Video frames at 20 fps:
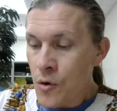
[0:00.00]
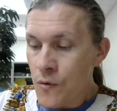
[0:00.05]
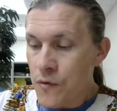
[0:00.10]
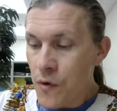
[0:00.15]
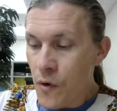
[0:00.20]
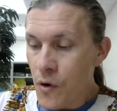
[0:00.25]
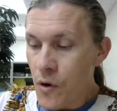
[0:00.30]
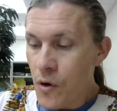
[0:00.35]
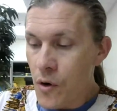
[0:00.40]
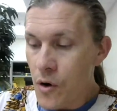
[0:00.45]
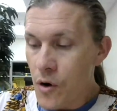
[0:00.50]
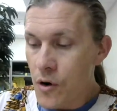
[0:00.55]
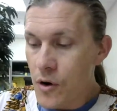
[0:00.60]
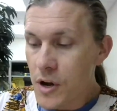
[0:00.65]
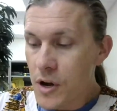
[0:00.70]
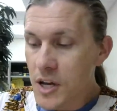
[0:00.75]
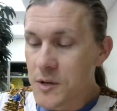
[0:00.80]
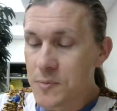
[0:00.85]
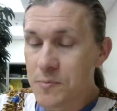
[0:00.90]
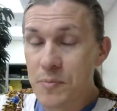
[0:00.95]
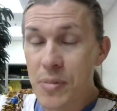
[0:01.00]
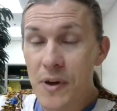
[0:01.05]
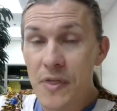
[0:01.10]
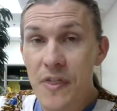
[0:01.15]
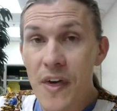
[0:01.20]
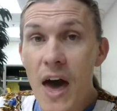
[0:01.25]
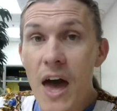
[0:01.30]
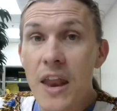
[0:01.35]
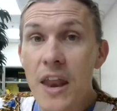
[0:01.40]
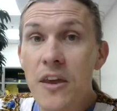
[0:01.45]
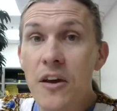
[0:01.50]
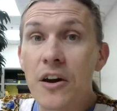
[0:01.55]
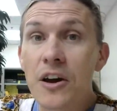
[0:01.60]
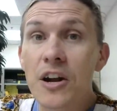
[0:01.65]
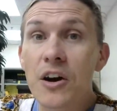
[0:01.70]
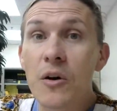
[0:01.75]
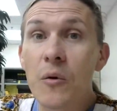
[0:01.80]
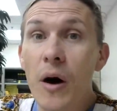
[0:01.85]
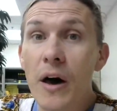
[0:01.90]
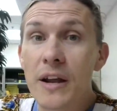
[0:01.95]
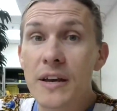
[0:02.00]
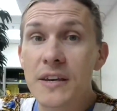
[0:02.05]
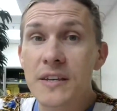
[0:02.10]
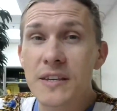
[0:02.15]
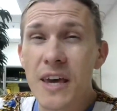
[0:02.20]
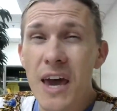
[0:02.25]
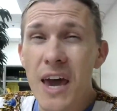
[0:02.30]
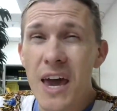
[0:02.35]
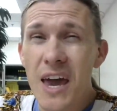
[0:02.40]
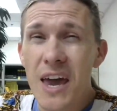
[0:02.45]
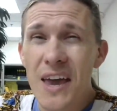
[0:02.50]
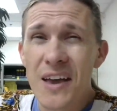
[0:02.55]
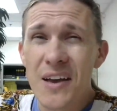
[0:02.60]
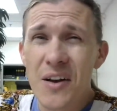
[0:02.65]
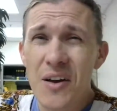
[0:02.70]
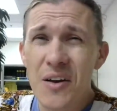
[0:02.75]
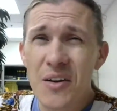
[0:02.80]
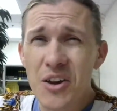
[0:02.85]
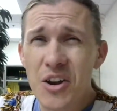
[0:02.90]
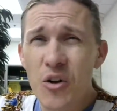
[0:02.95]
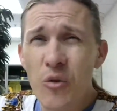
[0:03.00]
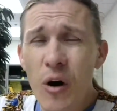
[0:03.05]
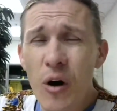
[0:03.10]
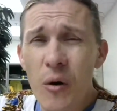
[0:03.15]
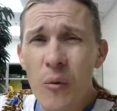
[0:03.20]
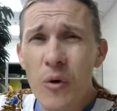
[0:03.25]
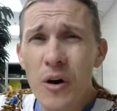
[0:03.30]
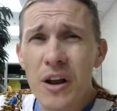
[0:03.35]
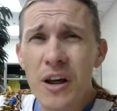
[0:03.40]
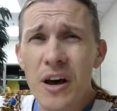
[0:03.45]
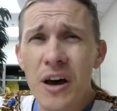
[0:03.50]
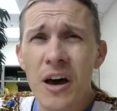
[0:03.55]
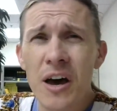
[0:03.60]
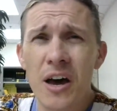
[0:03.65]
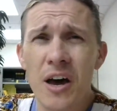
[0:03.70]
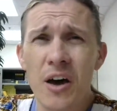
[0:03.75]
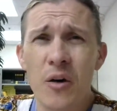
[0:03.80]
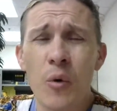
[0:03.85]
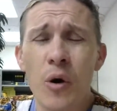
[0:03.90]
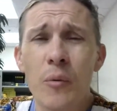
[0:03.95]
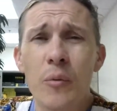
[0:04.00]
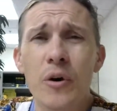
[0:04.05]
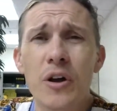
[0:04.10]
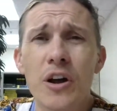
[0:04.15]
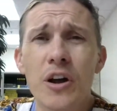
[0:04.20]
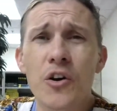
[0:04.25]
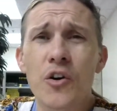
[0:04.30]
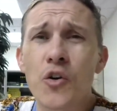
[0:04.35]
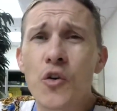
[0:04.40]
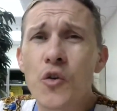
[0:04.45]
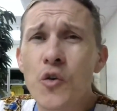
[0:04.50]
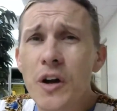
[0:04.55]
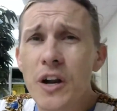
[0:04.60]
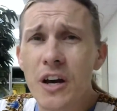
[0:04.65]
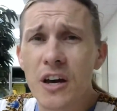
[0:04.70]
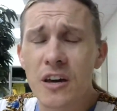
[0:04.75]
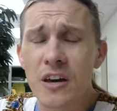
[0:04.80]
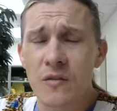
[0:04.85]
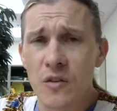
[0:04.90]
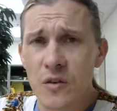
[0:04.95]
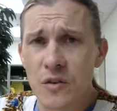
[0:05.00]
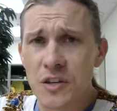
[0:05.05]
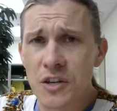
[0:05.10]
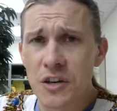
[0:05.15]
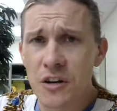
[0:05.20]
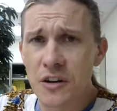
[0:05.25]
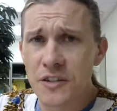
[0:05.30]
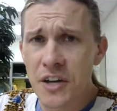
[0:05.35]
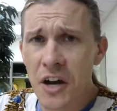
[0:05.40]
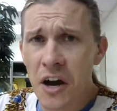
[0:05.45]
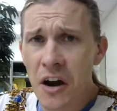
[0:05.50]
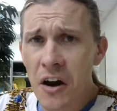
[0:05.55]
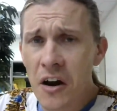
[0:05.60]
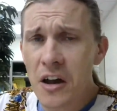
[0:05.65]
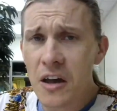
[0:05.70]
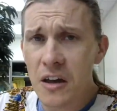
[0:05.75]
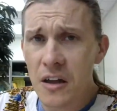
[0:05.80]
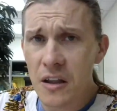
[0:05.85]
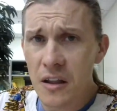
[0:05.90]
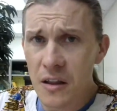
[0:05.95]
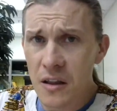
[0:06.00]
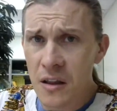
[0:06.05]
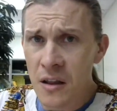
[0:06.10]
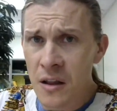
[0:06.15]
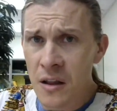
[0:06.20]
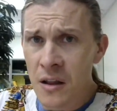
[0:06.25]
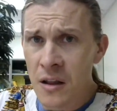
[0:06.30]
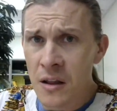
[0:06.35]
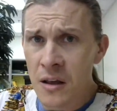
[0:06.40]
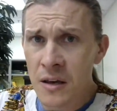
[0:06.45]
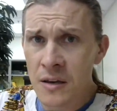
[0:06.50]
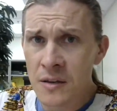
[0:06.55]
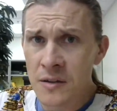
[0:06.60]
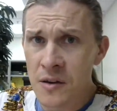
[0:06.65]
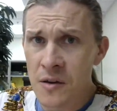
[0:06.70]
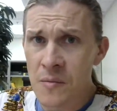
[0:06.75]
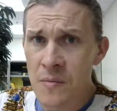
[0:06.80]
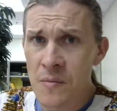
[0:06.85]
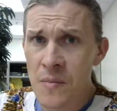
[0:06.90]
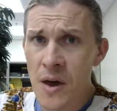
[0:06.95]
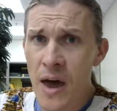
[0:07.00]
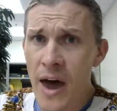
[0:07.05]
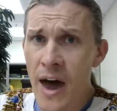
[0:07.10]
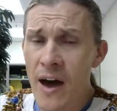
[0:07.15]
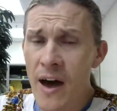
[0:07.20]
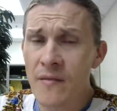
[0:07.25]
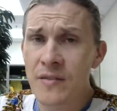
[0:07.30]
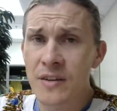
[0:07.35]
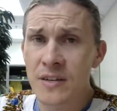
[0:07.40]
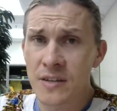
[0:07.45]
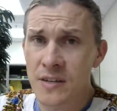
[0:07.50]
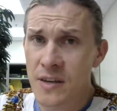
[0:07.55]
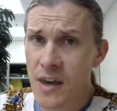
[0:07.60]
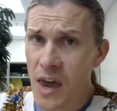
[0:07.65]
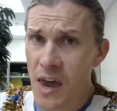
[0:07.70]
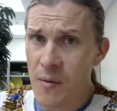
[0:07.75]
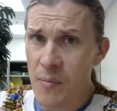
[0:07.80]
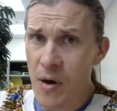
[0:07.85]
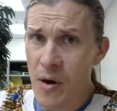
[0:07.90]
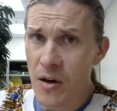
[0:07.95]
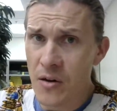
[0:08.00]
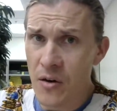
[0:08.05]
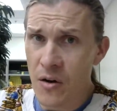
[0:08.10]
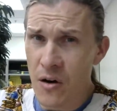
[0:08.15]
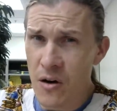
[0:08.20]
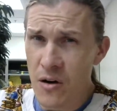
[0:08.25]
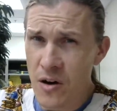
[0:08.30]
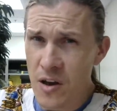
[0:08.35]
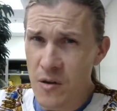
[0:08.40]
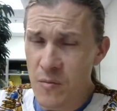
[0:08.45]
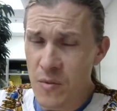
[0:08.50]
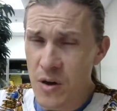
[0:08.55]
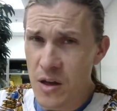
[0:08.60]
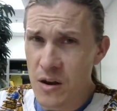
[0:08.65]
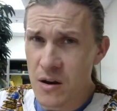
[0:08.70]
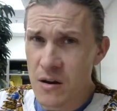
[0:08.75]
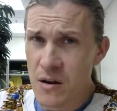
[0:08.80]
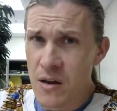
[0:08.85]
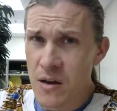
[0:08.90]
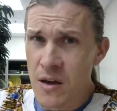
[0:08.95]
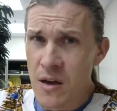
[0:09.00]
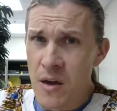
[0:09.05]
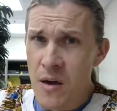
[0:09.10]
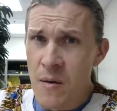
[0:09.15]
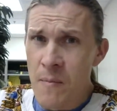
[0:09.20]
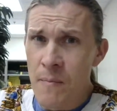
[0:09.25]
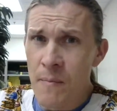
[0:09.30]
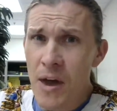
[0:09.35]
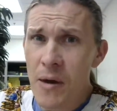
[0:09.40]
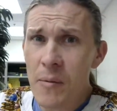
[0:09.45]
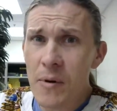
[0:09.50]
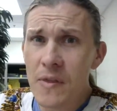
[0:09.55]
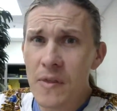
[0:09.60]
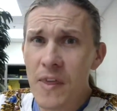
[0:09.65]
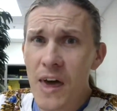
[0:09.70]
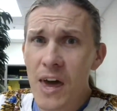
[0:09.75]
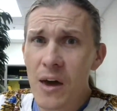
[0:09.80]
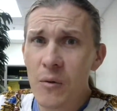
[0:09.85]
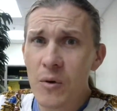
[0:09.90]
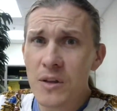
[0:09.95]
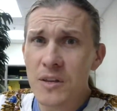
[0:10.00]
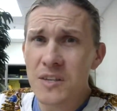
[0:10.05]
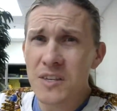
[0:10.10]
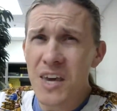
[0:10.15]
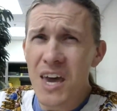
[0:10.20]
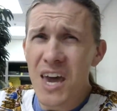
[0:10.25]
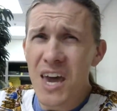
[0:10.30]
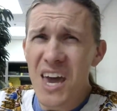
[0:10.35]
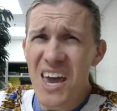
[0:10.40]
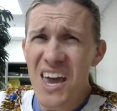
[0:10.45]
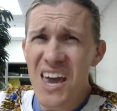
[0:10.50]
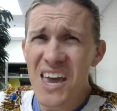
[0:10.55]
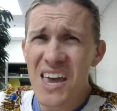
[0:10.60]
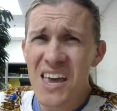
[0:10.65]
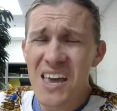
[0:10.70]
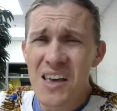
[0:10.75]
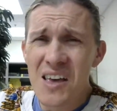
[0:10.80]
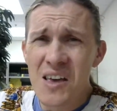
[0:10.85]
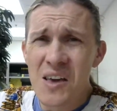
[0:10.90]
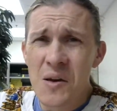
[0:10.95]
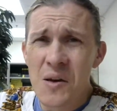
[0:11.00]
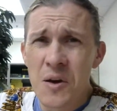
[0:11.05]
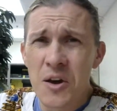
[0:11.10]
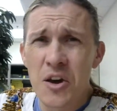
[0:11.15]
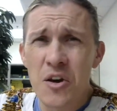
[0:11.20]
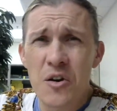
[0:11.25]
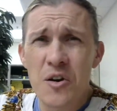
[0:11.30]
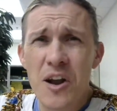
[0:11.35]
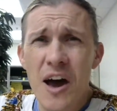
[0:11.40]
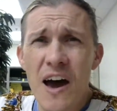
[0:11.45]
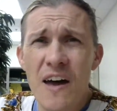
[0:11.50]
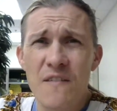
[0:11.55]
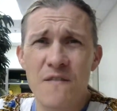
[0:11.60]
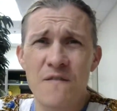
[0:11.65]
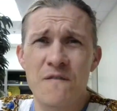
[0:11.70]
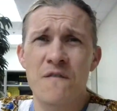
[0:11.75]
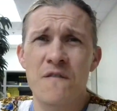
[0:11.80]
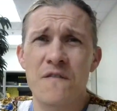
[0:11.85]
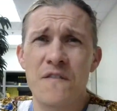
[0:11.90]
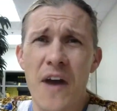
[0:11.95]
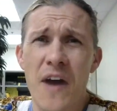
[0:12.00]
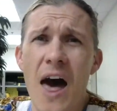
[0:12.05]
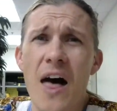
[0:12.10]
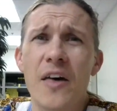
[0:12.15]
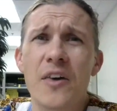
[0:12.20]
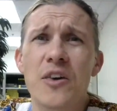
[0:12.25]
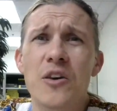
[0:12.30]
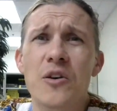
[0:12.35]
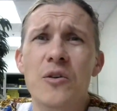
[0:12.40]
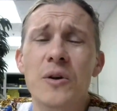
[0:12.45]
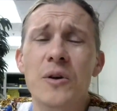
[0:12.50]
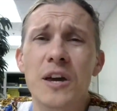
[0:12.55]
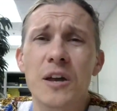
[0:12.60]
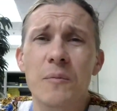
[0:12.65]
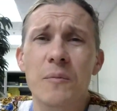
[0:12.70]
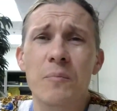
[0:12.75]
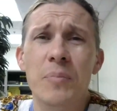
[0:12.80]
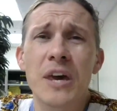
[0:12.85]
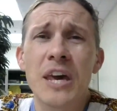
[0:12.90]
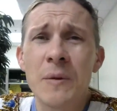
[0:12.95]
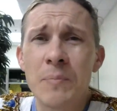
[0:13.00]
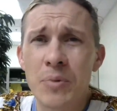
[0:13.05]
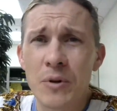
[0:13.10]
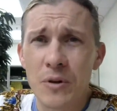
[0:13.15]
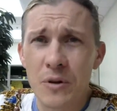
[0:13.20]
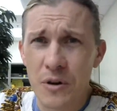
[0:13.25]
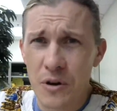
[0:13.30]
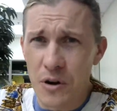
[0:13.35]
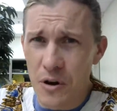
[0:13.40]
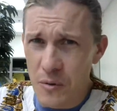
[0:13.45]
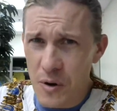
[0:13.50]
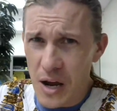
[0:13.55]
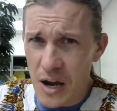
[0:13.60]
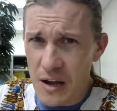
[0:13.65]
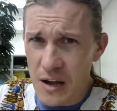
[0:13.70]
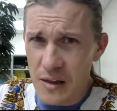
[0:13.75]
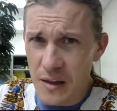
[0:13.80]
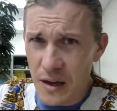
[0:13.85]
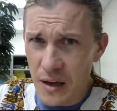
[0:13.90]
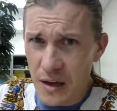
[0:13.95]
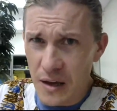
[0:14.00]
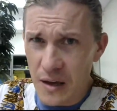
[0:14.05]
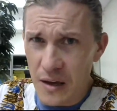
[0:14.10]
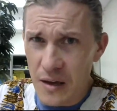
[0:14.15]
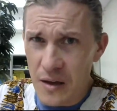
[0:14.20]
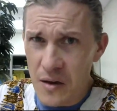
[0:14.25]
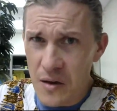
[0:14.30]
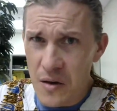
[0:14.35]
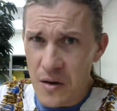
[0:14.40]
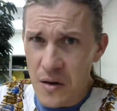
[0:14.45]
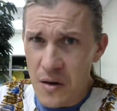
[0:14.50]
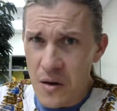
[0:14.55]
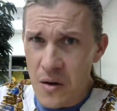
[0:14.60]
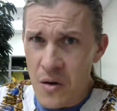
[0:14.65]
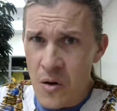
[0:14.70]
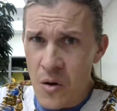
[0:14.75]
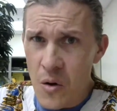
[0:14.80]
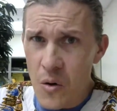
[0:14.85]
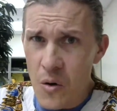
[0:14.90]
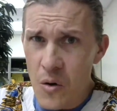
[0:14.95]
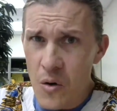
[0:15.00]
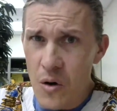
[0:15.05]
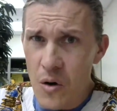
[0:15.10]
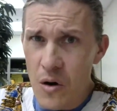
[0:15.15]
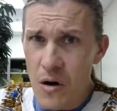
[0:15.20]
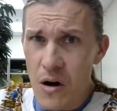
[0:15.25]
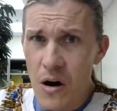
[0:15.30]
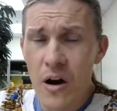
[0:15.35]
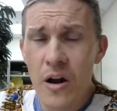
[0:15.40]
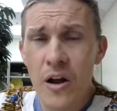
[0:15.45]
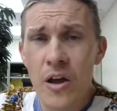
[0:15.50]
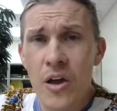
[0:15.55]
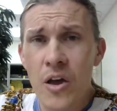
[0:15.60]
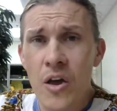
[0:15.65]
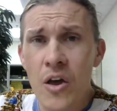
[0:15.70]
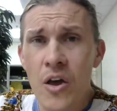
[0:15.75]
For each, but then you're going to want to say, what would a critic of utilitarianism have to say about your argument? Maybe they would say you're not valuing people correctly, or